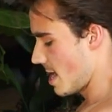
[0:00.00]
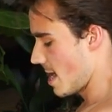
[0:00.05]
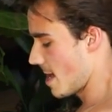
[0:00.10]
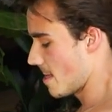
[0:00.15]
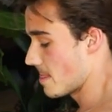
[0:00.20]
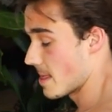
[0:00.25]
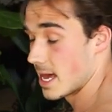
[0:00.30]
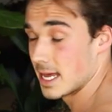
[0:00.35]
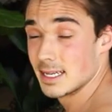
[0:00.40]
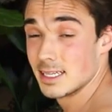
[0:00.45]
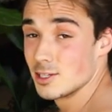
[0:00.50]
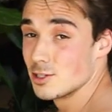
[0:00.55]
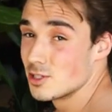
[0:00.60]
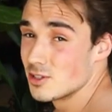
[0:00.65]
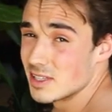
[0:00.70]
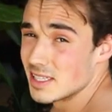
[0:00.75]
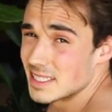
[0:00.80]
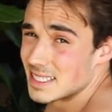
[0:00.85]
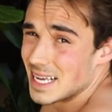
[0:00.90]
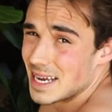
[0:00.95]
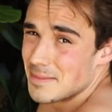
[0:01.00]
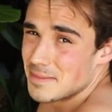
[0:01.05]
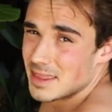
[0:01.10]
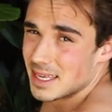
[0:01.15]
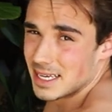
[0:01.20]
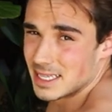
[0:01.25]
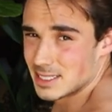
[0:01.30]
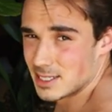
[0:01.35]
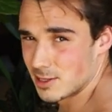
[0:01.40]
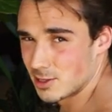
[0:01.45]
and then you do the same
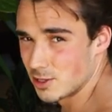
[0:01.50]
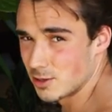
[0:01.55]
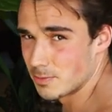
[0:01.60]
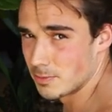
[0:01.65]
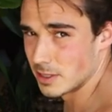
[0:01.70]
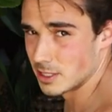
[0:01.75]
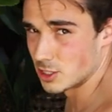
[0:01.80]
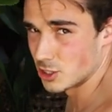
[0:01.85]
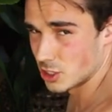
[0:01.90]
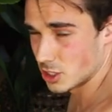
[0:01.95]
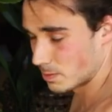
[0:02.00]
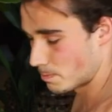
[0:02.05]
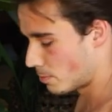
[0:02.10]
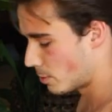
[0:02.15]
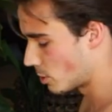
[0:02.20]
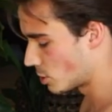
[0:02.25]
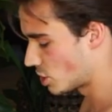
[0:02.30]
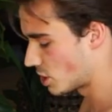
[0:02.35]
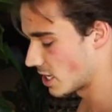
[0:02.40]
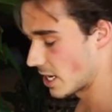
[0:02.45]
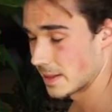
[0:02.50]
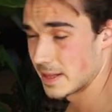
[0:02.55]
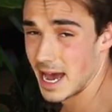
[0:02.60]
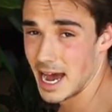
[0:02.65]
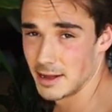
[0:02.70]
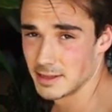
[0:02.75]
thing as a glute bridge. You're just pushing on the